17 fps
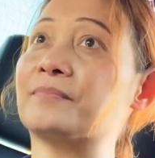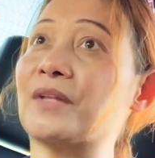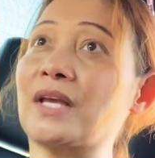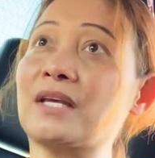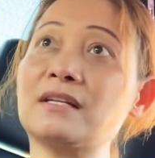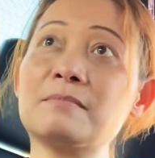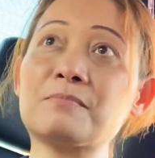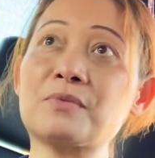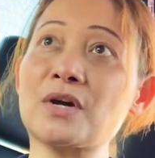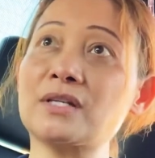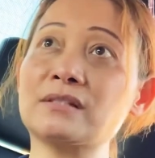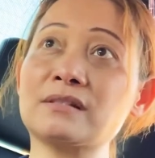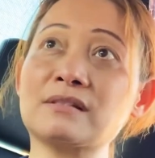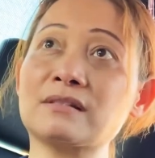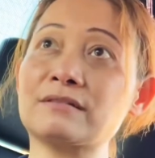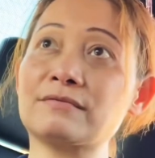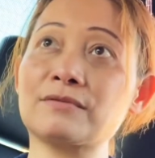any
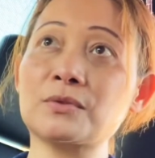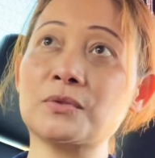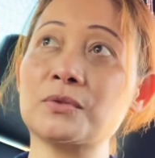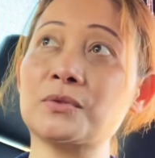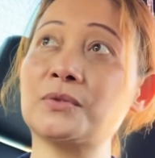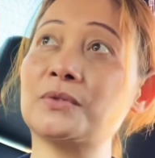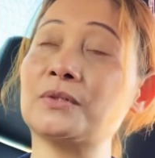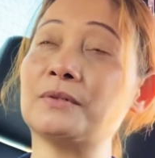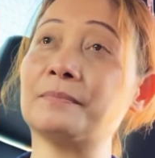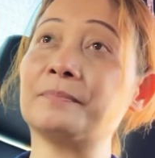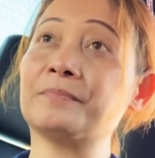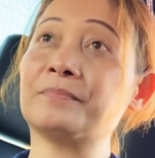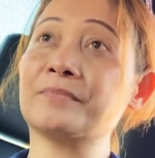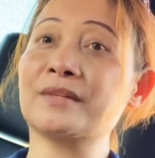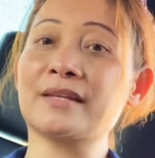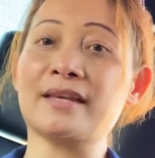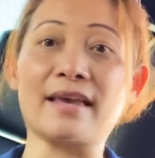processed food,
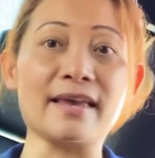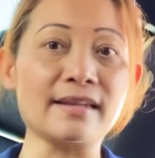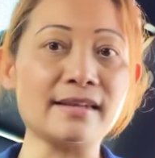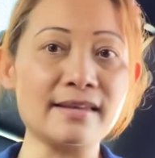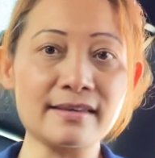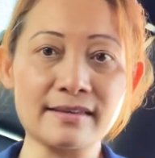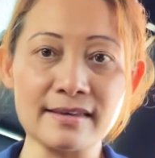any